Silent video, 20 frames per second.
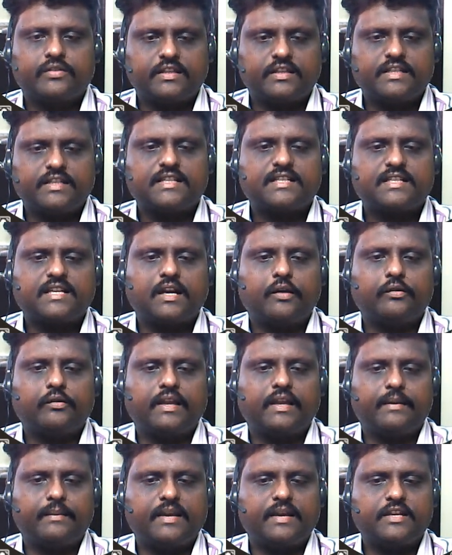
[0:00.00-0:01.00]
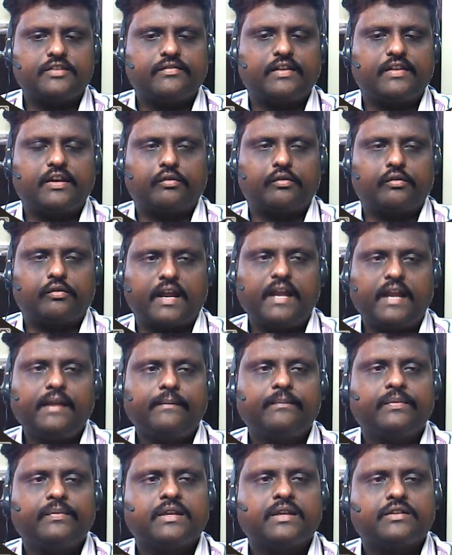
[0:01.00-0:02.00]
this is how the image will look like.
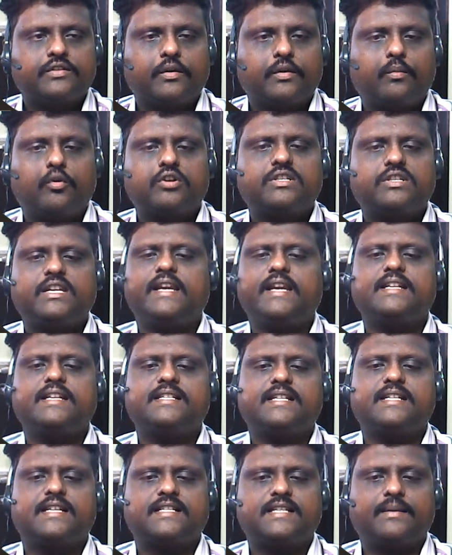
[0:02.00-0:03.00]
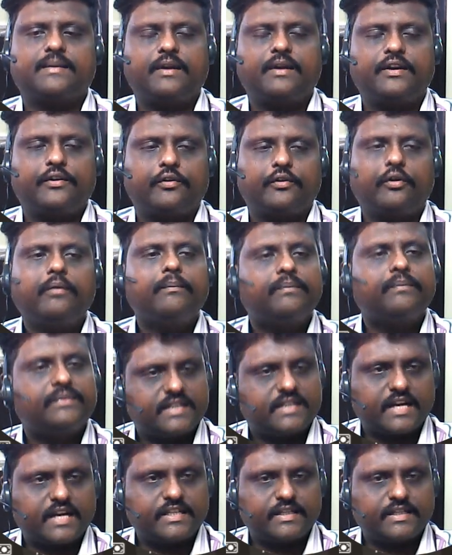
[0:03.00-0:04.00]
So mostly it is resemble to
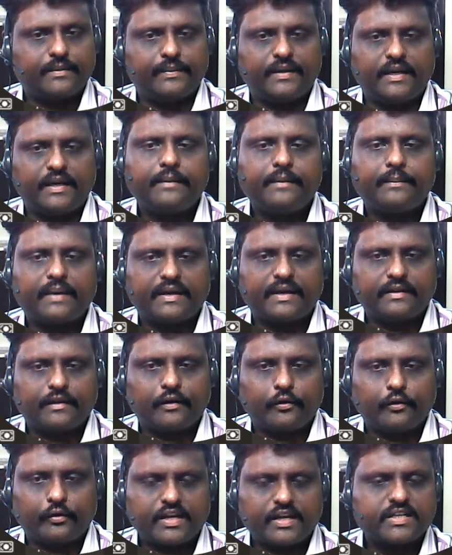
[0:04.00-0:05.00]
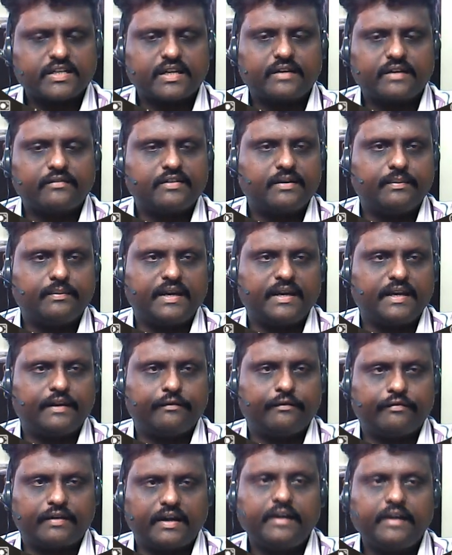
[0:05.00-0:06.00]
Chatgpt, but the location will be
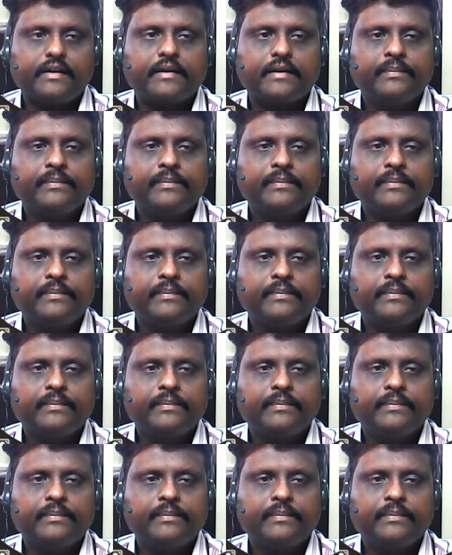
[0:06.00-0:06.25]
different.